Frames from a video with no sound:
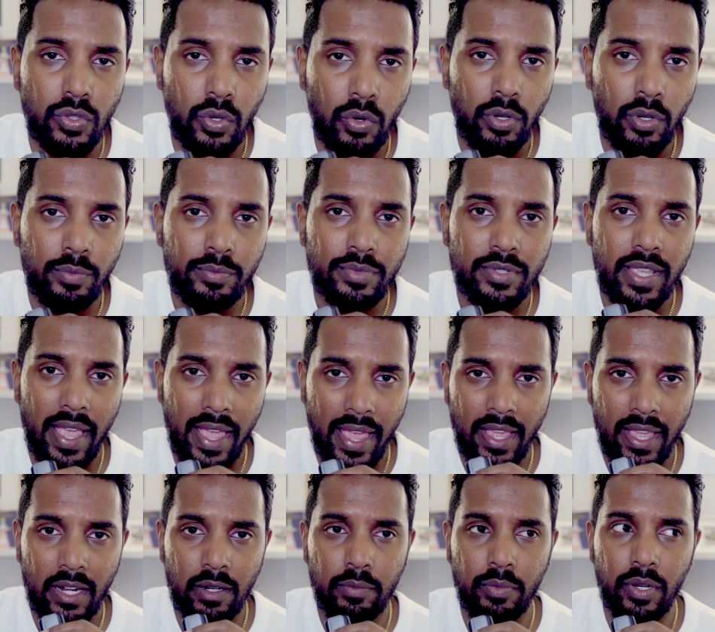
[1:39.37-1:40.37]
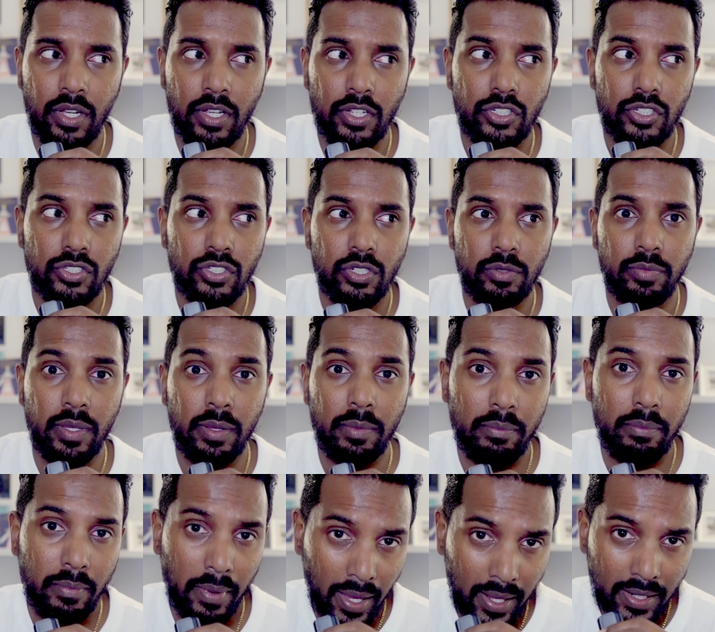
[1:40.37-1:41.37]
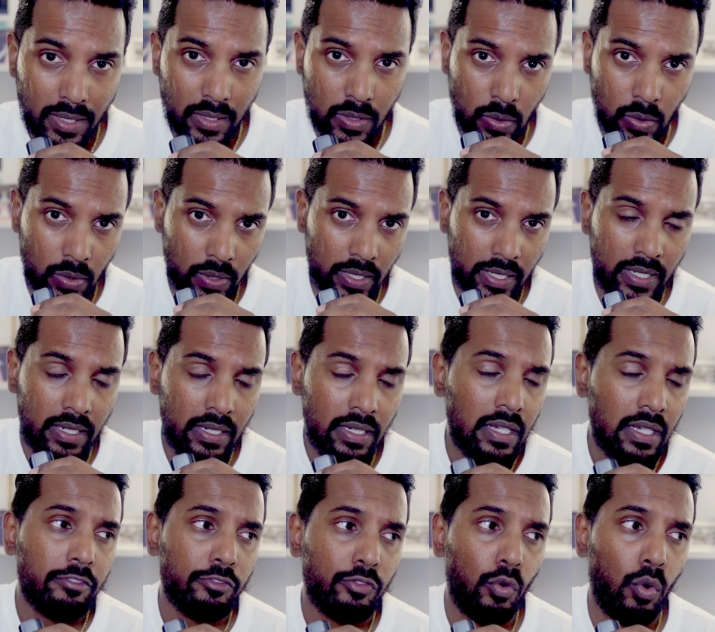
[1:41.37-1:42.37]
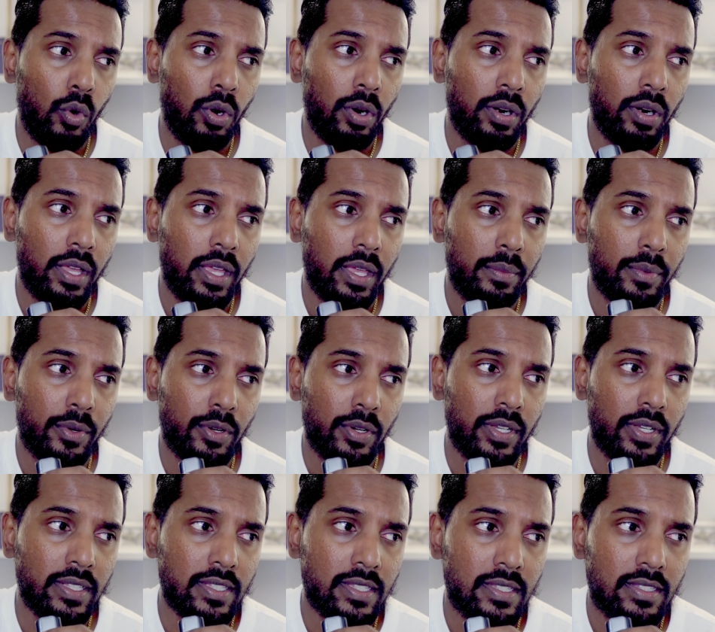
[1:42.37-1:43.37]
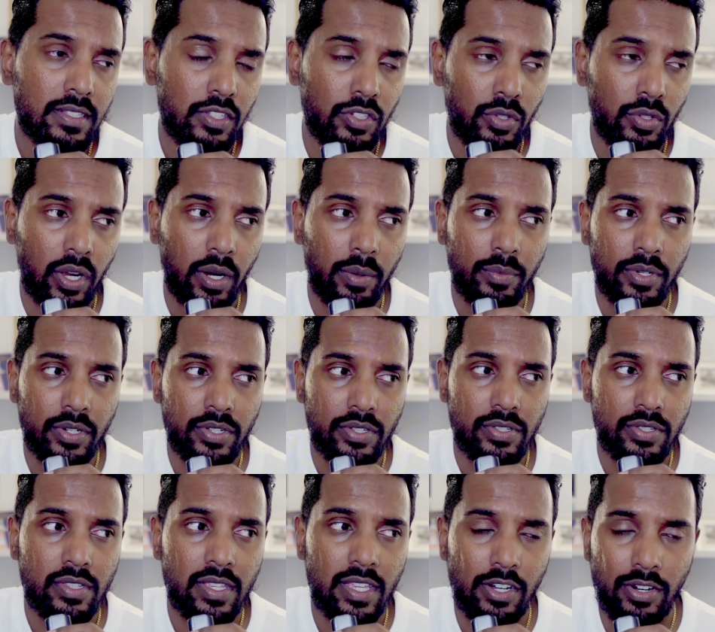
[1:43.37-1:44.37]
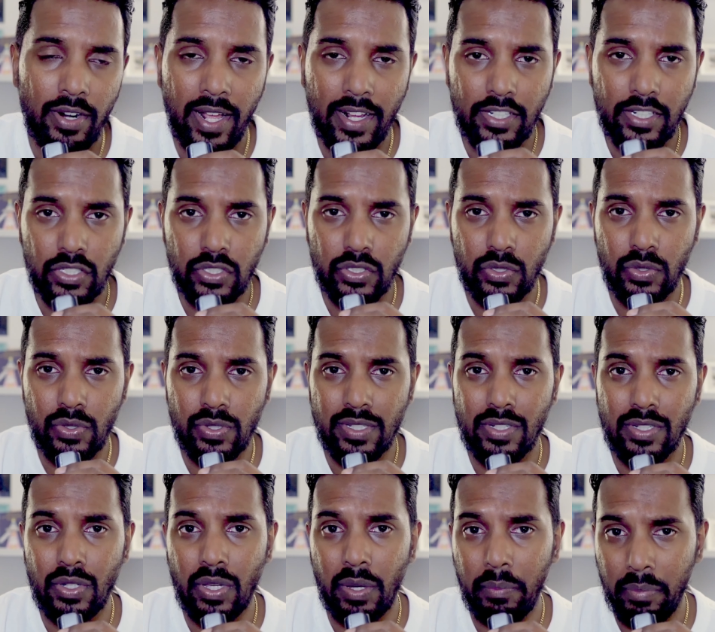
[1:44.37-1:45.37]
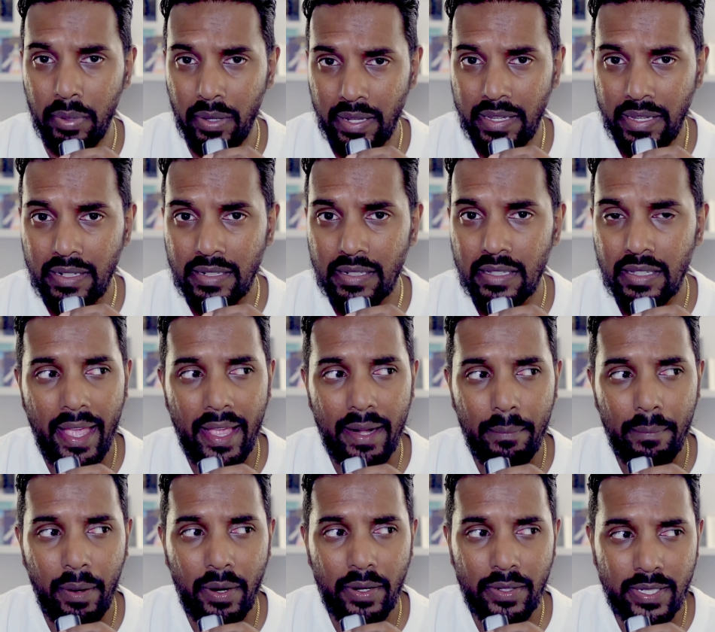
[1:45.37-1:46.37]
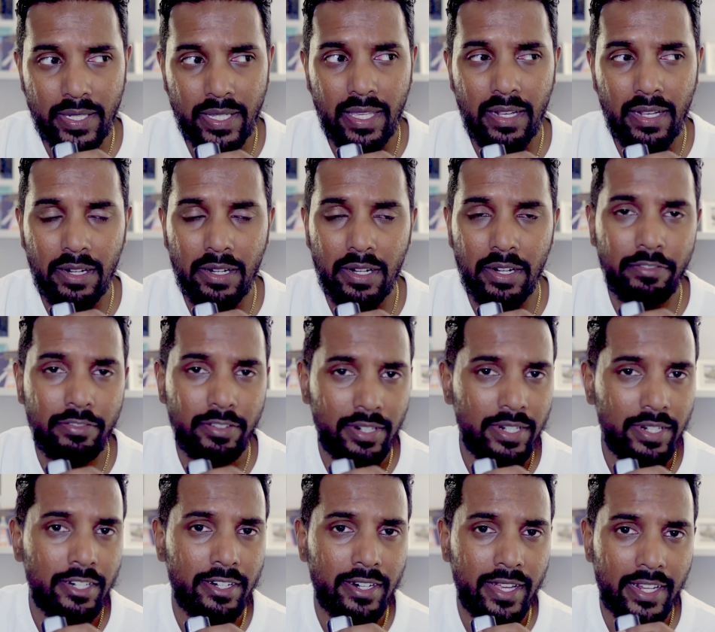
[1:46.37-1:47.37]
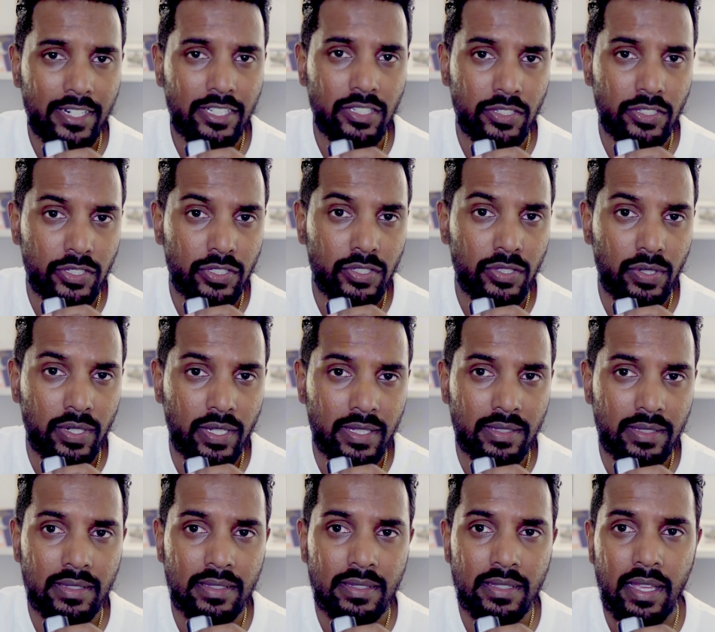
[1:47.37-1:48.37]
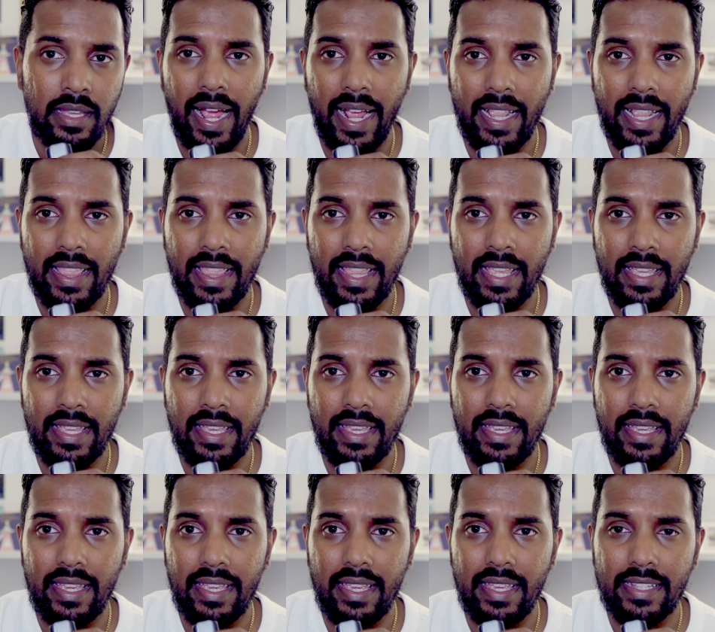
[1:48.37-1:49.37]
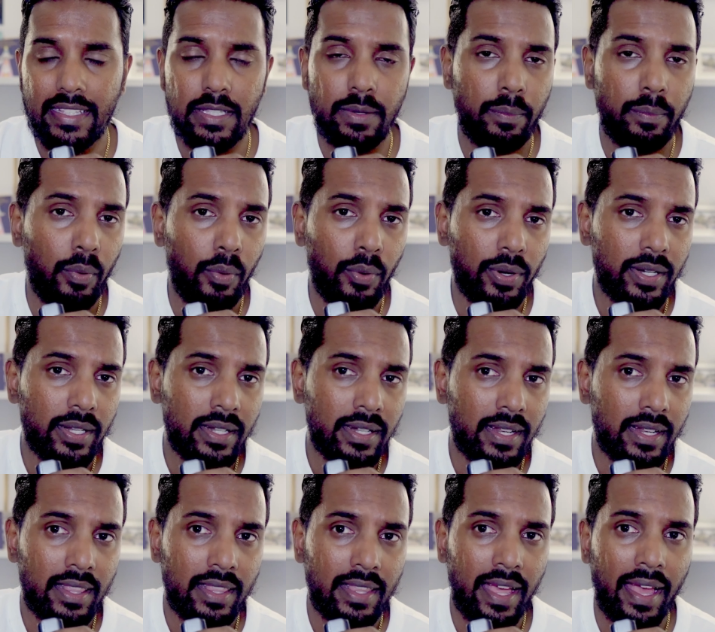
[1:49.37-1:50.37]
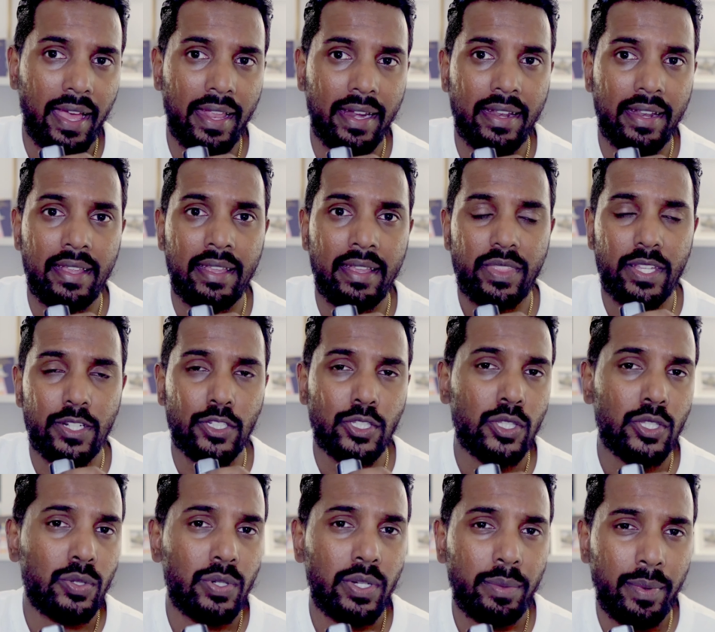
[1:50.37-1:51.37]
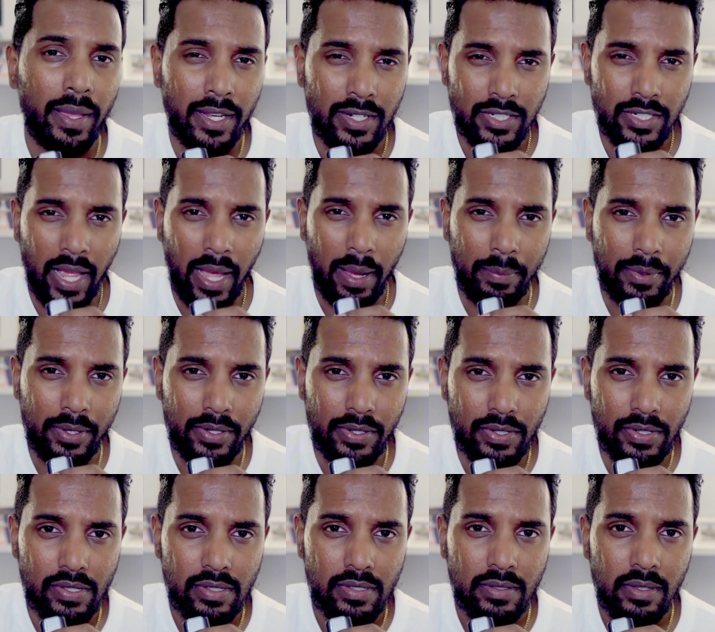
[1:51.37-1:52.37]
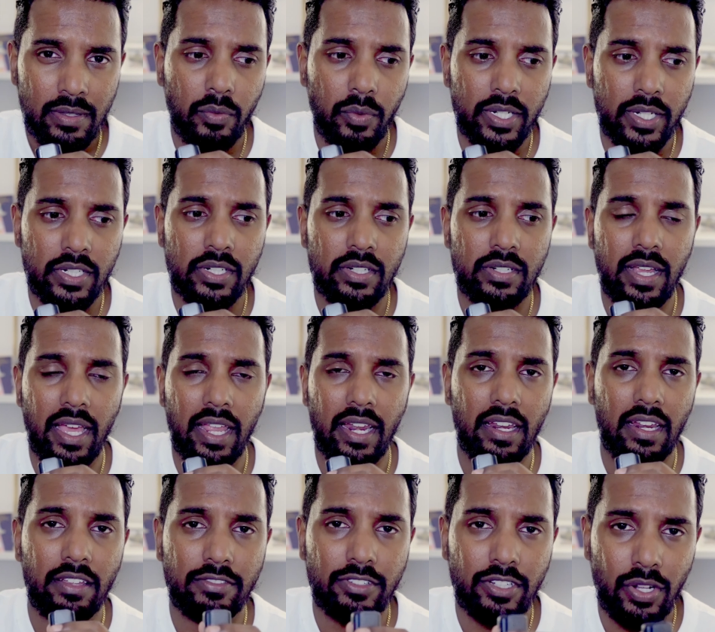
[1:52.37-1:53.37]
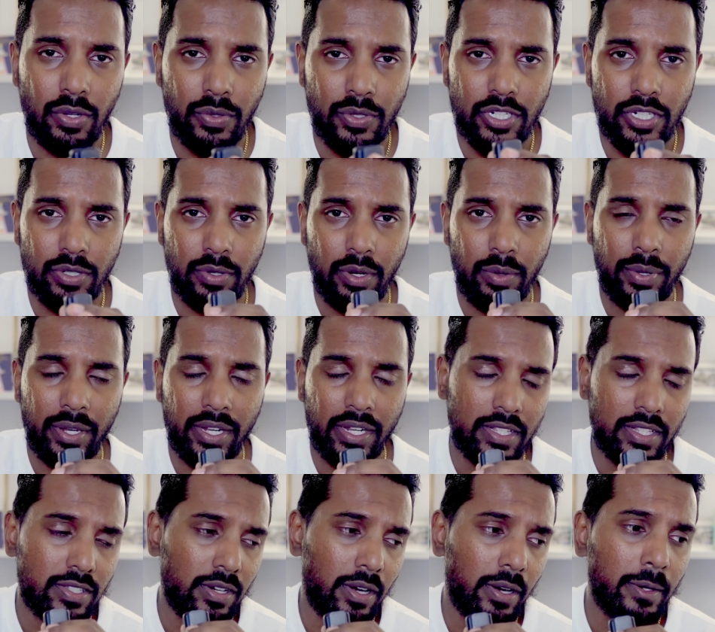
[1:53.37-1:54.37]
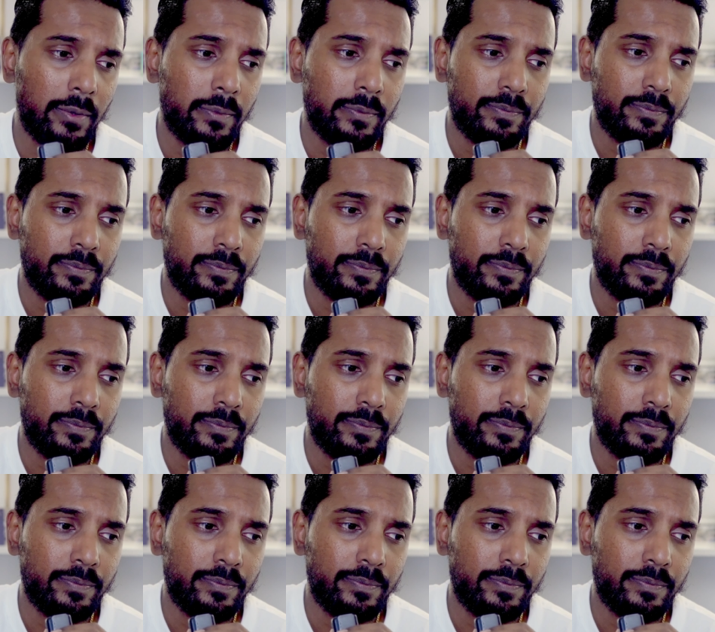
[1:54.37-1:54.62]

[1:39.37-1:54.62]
norms book should be mandatory for immigrants, newcomers, international students to complete. And particularly for international students, I think it's important that there's 3 main chapters, which I'd love to know what your opinions are.